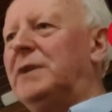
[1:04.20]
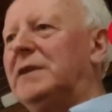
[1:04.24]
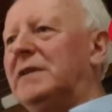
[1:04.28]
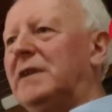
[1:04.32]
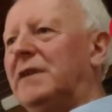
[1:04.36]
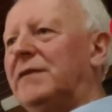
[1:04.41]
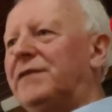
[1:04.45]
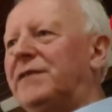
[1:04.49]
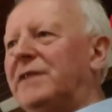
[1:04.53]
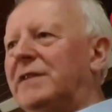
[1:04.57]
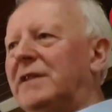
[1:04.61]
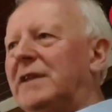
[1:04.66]
bit
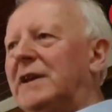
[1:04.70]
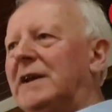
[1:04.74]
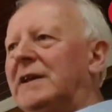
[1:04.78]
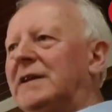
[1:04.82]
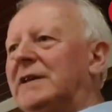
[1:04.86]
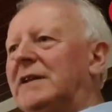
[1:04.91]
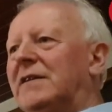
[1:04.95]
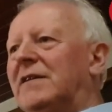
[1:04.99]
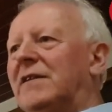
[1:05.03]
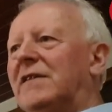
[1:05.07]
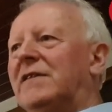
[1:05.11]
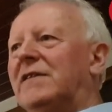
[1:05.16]
different,
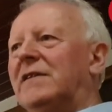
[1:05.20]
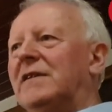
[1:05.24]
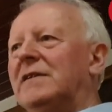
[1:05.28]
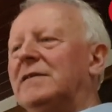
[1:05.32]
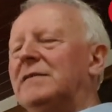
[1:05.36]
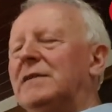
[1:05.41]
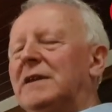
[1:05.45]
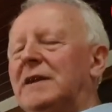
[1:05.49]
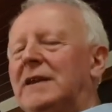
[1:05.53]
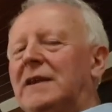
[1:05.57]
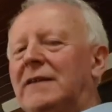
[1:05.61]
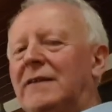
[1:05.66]
and it's
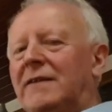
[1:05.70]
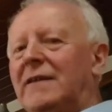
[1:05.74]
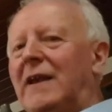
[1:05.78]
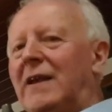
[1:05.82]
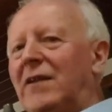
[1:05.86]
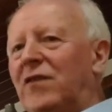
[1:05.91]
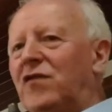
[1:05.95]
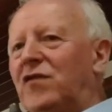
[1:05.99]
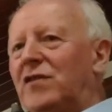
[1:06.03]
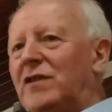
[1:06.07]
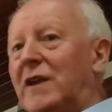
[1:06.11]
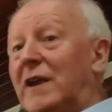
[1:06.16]

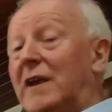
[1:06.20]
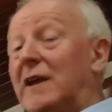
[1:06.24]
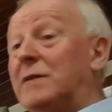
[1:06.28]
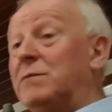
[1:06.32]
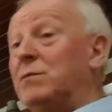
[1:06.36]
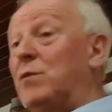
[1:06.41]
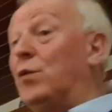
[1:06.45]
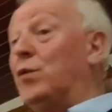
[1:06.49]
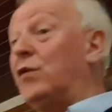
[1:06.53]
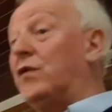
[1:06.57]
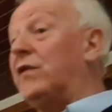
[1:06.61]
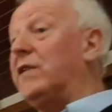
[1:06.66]
essentially
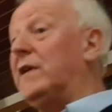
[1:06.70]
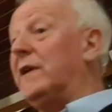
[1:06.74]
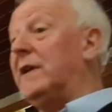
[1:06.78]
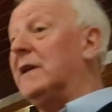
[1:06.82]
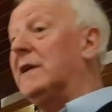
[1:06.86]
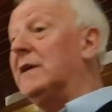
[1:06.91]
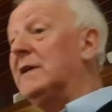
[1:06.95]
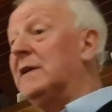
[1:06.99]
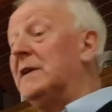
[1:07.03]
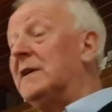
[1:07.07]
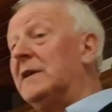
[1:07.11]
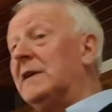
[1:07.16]
and
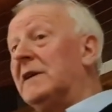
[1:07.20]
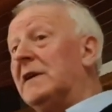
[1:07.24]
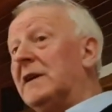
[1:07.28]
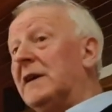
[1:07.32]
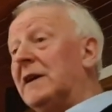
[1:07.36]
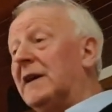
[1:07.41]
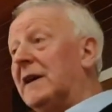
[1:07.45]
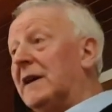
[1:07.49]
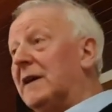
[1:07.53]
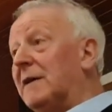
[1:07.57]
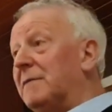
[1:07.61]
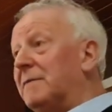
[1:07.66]
mostly
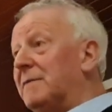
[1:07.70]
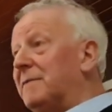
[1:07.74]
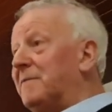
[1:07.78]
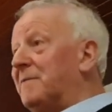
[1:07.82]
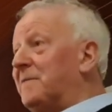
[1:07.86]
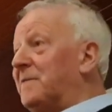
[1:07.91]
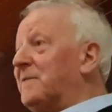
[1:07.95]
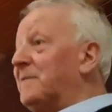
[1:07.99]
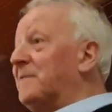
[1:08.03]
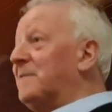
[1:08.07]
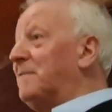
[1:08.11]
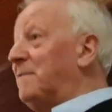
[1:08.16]

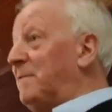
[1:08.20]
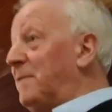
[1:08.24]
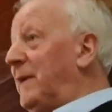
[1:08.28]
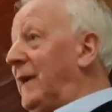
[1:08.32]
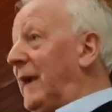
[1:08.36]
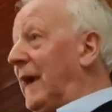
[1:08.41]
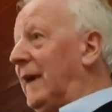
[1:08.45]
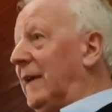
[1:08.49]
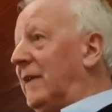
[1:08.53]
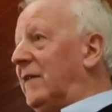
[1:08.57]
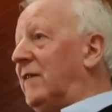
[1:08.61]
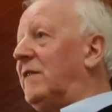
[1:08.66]

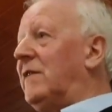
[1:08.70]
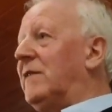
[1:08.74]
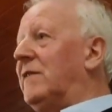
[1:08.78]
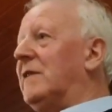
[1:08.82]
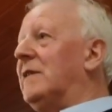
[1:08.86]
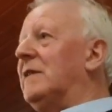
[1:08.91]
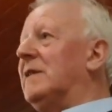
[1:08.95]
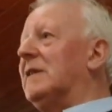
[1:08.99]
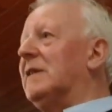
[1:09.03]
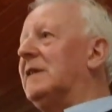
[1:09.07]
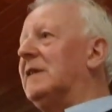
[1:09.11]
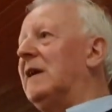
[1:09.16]

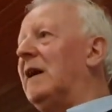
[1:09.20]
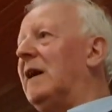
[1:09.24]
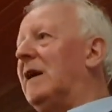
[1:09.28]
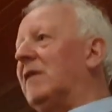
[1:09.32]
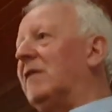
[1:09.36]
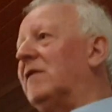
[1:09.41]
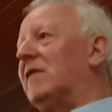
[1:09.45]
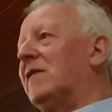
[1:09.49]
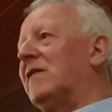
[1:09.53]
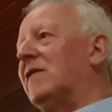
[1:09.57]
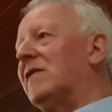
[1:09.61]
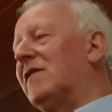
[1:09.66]
PX
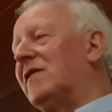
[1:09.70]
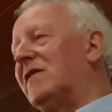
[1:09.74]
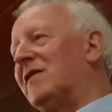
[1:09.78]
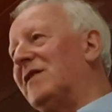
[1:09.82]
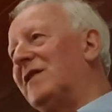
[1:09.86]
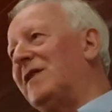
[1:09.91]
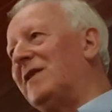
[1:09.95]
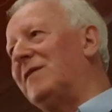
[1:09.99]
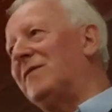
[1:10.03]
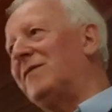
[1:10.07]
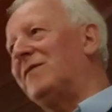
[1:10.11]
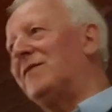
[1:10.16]
casks
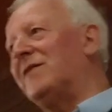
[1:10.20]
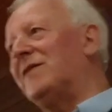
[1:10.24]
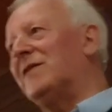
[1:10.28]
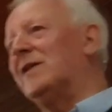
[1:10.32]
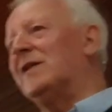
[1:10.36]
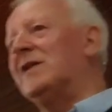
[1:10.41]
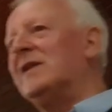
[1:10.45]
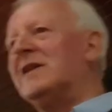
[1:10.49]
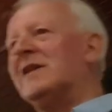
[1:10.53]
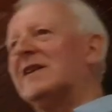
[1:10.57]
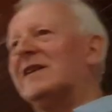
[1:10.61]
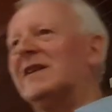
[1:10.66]
that
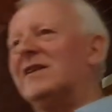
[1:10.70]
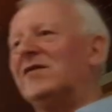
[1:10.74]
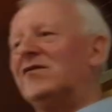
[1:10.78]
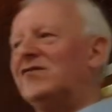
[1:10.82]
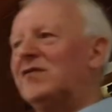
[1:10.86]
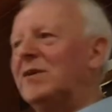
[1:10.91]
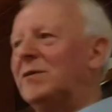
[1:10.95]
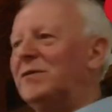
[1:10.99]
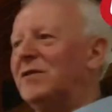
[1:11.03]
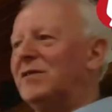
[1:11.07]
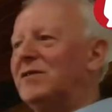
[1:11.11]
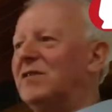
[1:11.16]
have
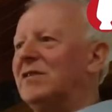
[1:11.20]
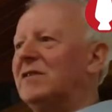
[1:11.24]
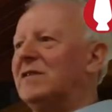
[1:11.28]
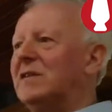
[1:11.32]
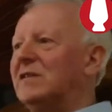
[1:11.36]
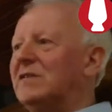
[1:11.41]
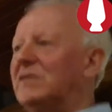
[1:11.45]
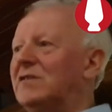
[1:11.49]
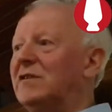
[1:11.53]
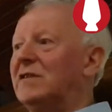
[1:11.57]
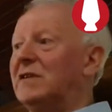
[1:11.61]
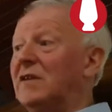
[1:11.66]
contributed
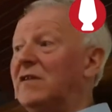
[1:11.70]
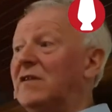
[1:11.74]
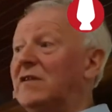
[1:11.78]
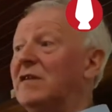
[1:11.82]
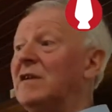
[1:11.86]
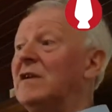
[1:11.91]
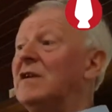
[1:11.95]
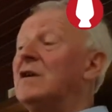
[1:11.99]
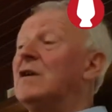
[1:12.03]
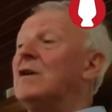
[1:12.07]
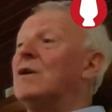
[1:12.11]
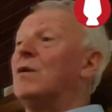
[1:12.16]
to
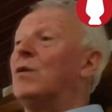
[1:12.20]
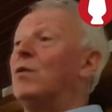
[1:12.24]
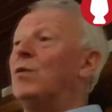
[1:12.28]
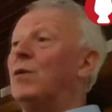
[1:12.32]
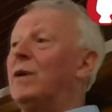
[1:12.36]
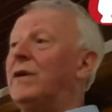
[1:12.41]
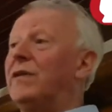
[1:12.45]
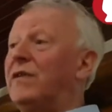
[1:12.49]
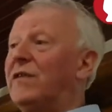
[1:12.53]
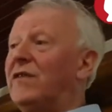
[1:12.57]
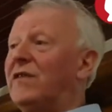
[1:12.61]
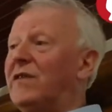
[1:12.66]
this,
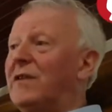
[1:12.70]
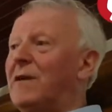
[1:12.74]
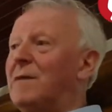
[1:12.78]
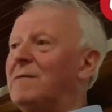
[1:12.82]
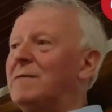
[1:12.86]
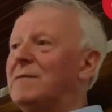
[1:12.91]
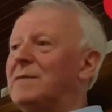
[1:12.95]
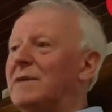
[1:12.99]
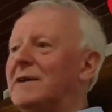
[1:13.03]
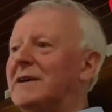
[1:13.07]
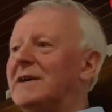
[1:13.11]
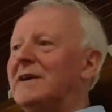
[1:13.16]
with
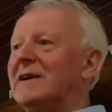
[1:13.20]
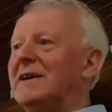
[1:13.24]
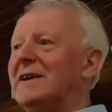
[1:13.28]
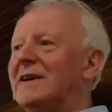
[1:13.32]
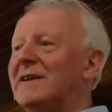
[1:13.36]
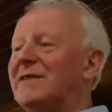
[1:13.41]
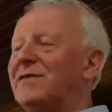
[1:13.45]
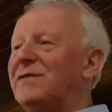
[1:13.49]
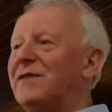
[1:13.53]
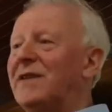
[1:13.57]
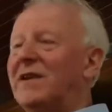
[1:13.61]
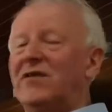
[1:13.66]
some
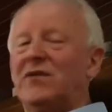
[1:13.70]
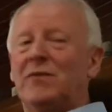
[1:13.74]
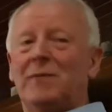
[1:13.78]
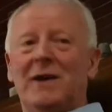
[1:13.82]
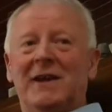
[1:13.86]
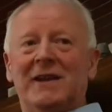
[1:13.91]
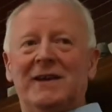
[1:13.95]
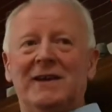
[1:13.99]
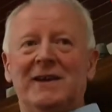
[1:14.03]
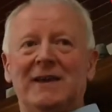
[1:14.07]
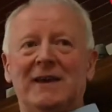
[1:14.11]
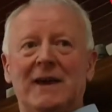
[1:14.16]
fresh
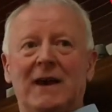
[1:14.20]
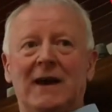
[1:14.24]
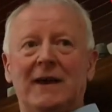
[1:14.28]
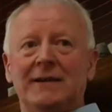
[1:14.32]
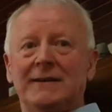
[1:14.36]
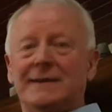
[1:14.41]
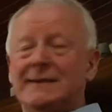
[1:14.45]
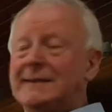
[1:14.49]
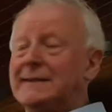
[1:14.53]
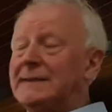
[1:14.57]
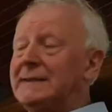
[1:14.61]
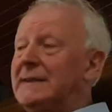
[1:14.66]
American
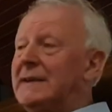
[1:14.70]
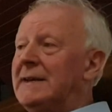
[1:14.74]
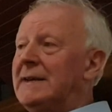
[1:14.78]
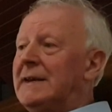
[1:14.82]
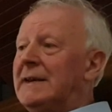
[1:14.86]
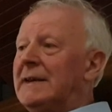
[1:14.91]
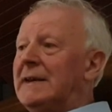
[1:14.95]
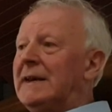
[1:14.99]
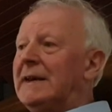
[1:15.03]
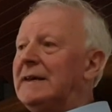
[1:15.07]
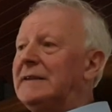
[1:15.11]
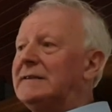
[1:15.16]
casks
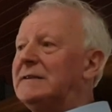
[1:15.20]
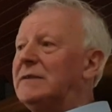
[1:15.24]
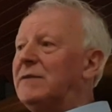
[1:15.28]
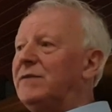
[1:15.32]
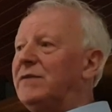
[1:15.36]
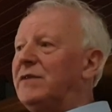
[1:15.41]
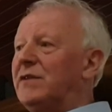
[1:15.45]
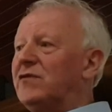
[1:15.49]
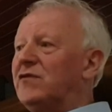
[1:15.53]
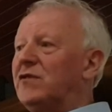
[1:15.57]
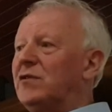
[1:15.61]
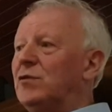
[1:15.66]
and some
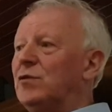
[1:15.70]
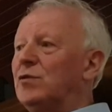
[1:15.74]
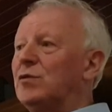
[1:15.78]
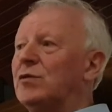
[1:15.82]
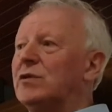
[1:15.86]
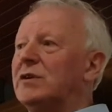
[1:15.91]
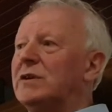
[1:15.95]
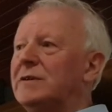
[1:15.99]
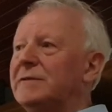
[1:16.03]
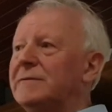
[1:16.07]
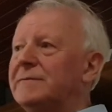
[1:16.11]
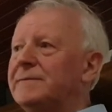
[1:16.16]
virgin
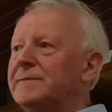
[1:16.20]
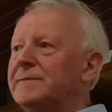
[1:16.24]
oak.